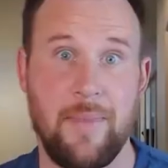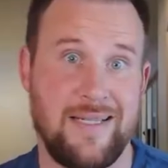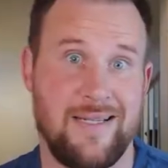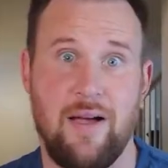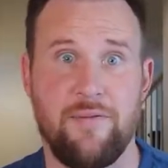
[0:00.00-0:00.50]

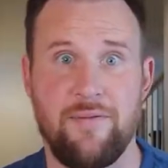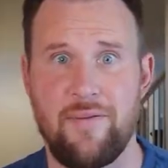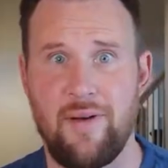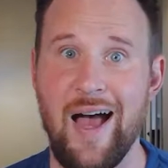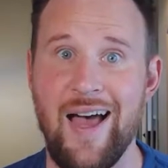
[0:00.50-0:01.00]
myself,
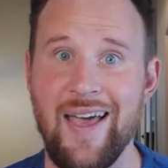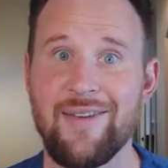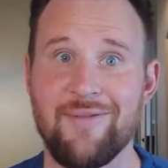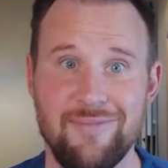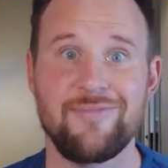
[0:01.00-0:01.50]

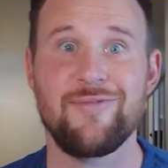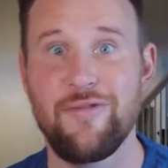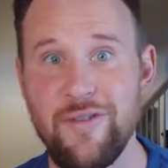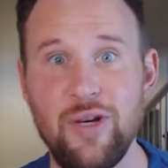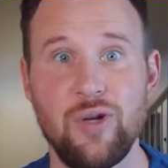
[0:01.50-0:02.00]
I
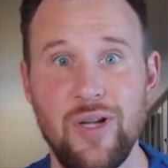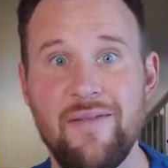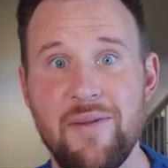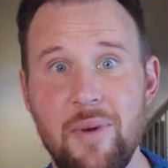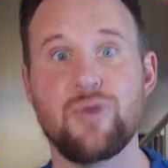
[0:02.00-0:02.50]
feel
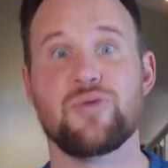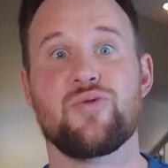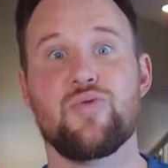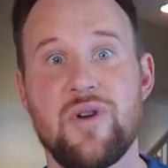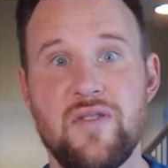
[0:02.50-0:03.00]
love the most
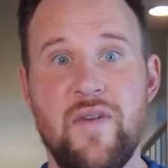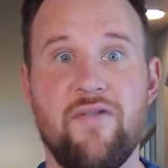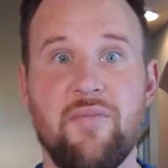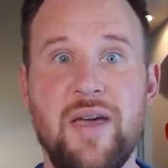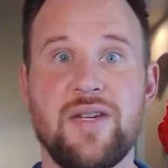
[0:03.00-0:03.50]
through words of
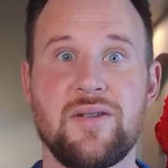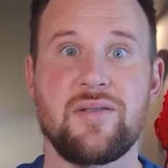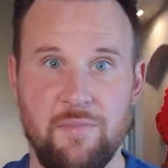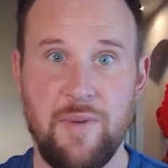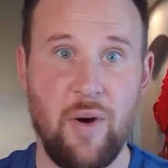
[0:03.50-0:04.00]
affirmation.
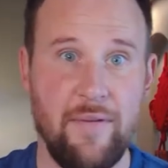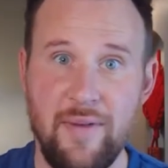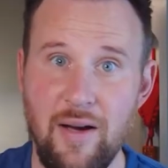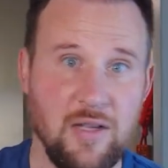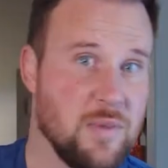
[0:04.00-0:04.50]
My wife
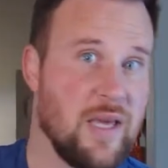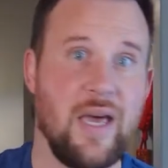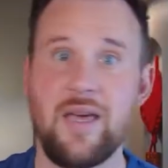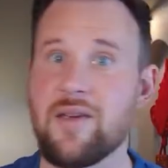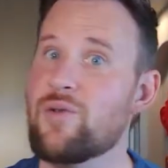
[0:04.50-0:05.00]
tells me,
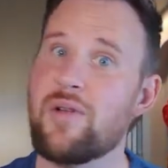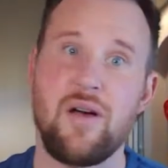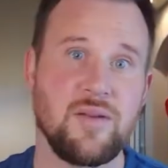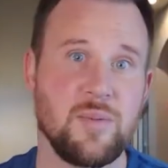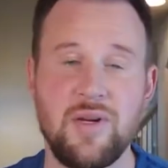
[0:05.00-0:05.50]
hey, you're doing an
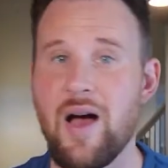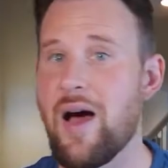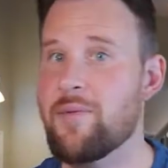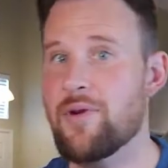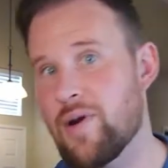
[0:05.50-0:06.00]
awesome job, you're a